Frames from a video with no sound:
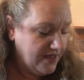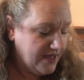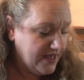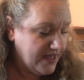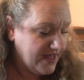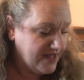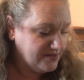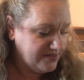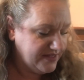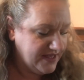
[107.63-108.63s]

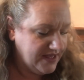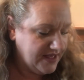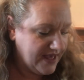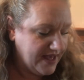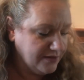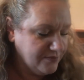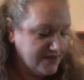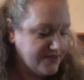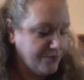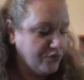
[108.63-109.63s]
And the
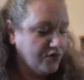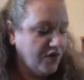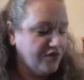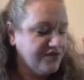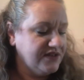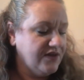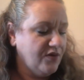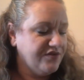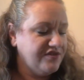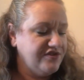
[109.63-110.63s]
Elemis Pro Collagen
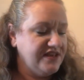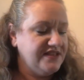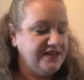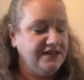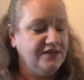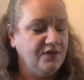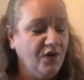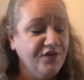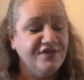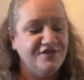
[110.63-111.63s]

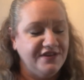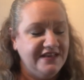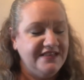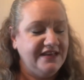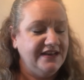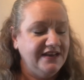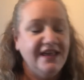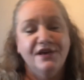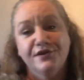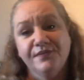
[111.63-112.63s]
Oxygenating
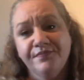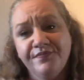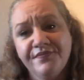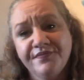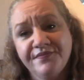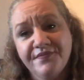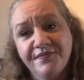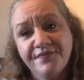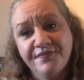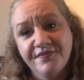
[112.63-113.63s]
Night Cream.
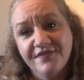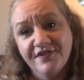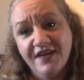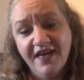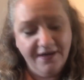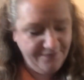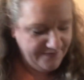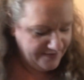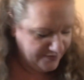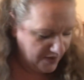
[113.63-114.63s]
So yeah,
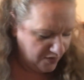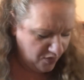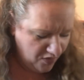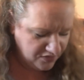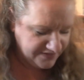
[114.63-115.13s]
so I got all of